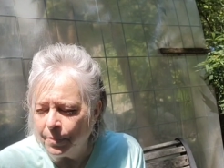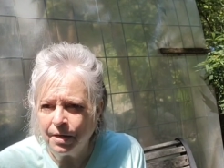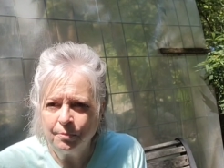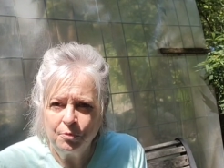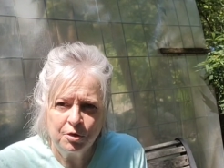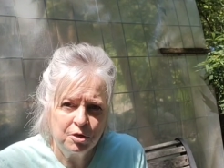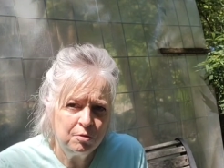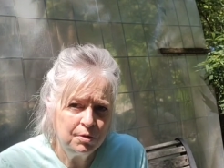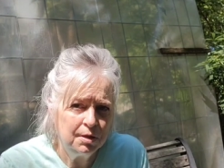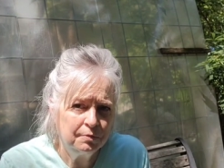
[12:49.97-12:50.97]
But where
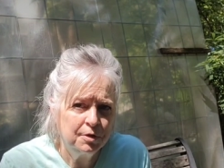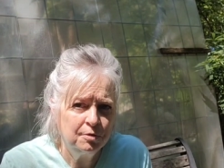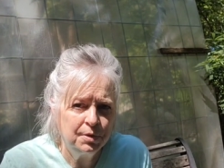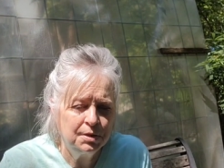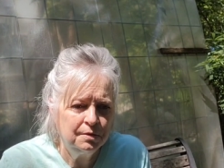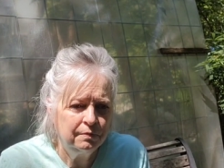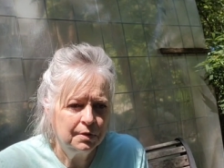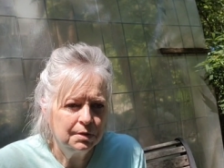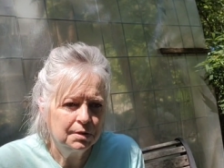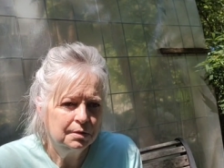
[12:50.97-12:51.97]
you live could be
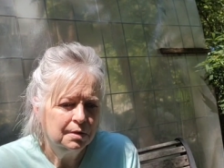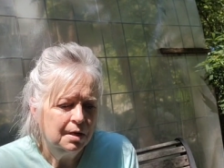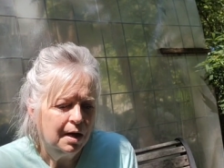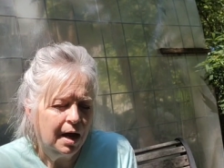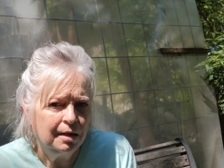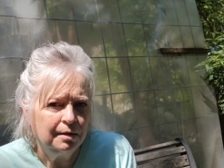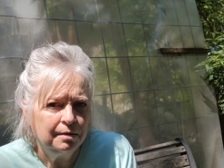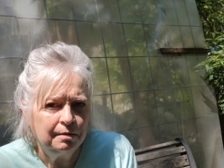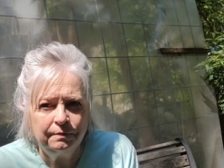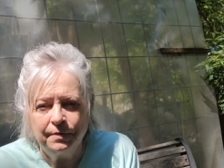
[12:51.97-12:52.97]
different. I
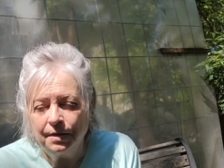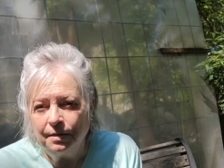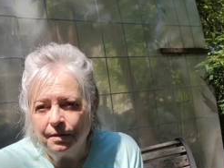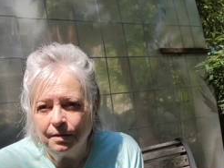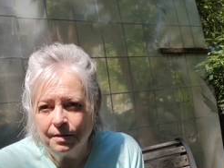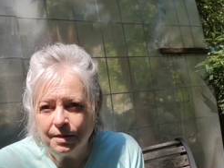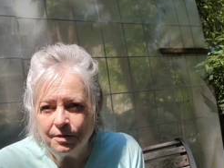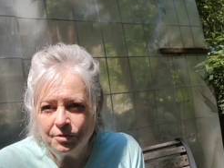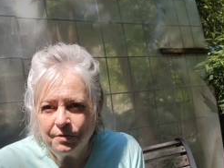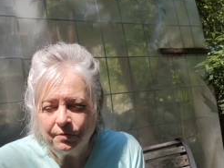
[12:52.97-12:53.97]
live in the
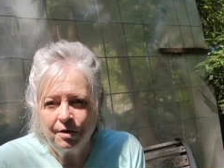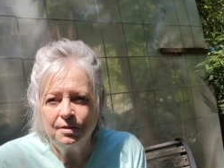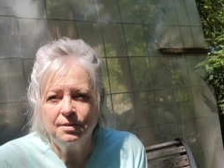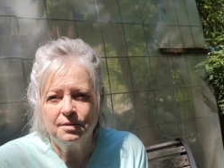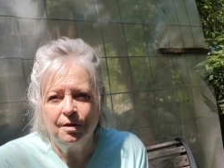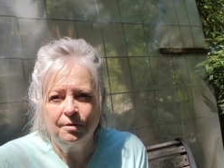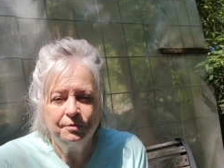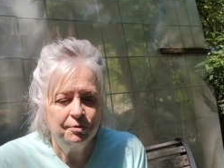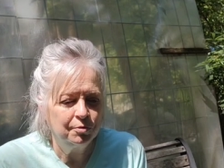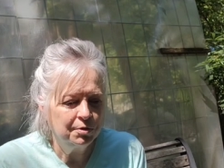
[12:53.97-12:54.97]
hills of
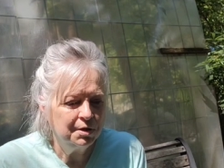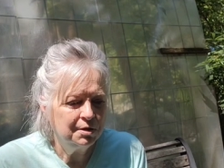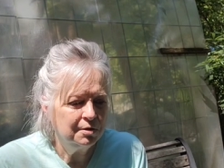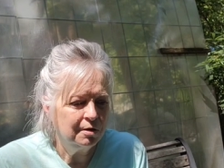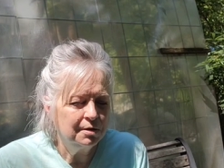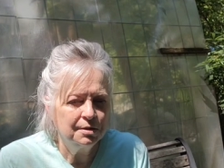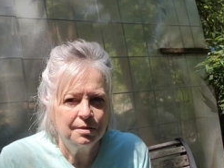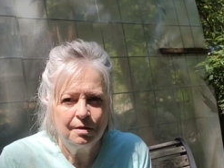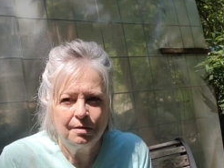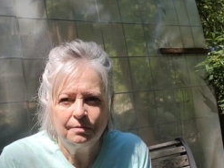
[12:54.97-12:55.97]
Arkansas, northeast
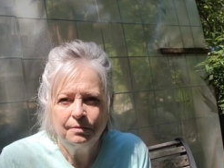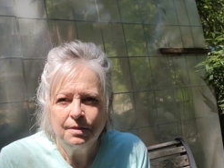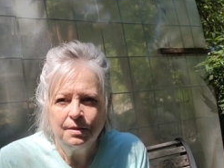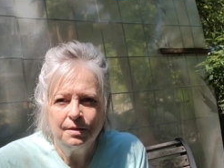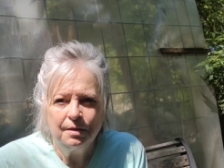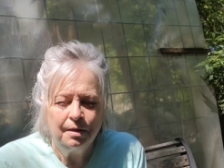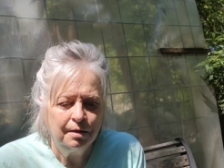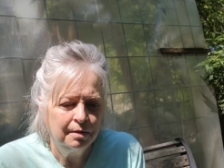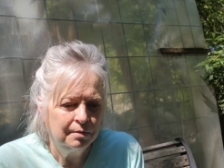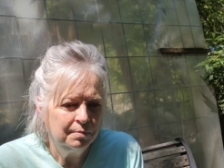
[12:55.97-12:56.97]
Arkansas.
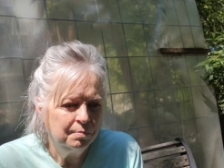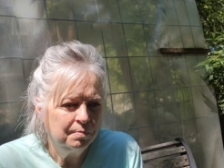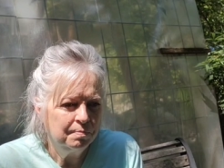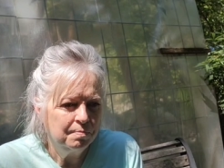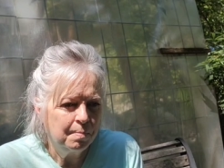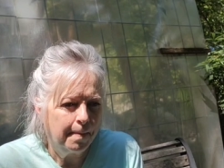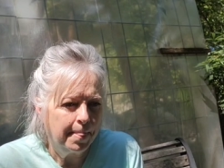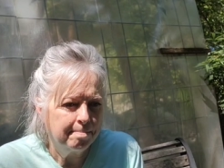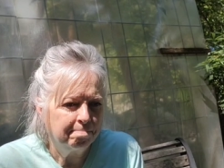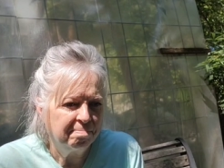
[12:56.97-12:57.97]
Uh,
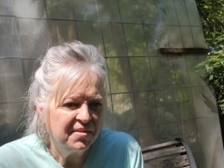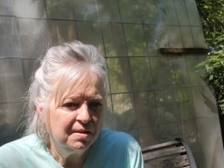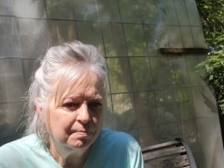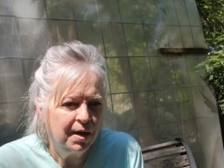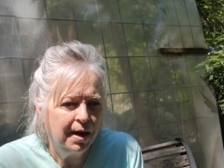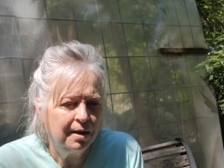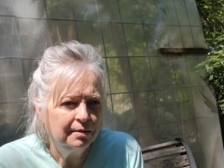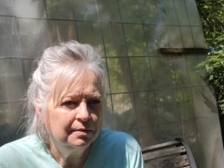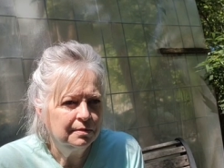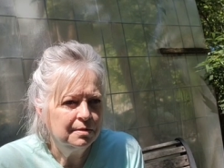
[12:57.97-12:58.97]

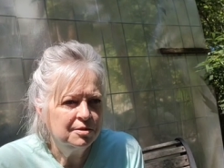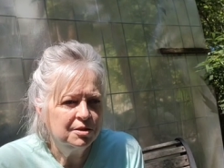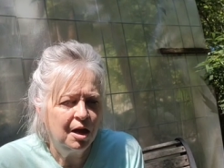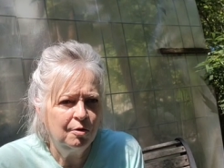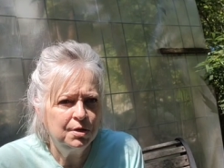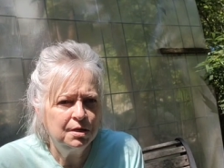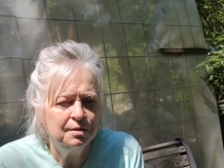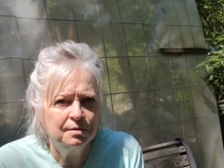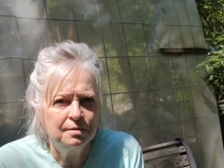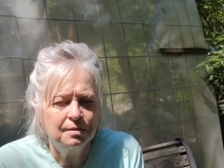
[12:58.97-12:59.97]
my zone
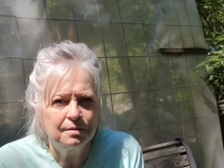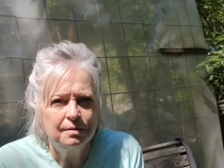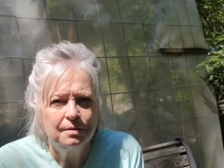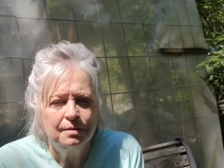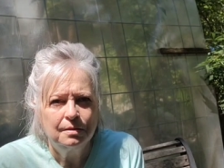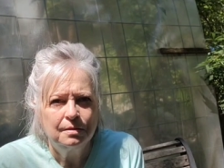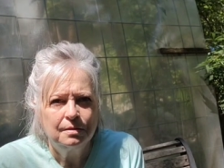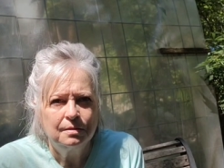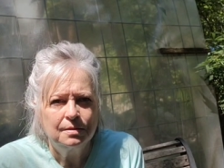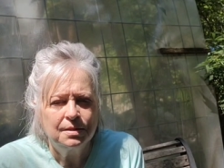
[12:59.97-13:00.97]
is
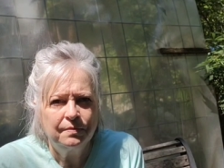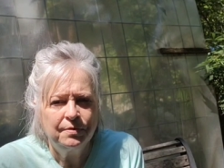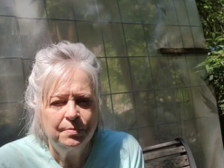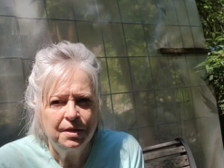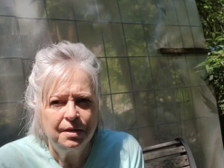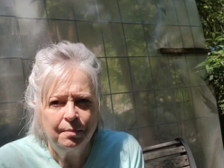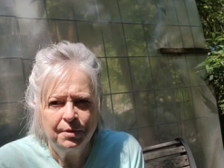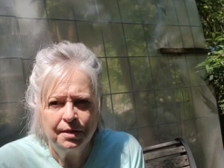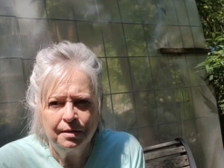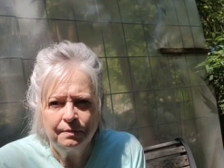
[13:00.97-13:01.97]
7B, I
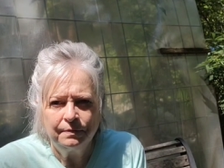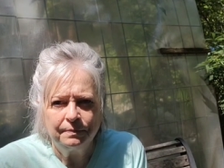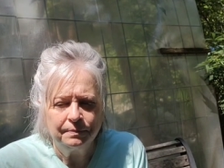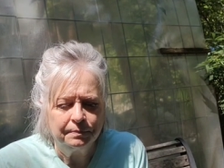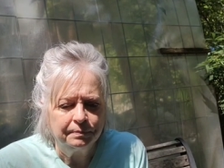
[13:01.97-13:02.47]
believe.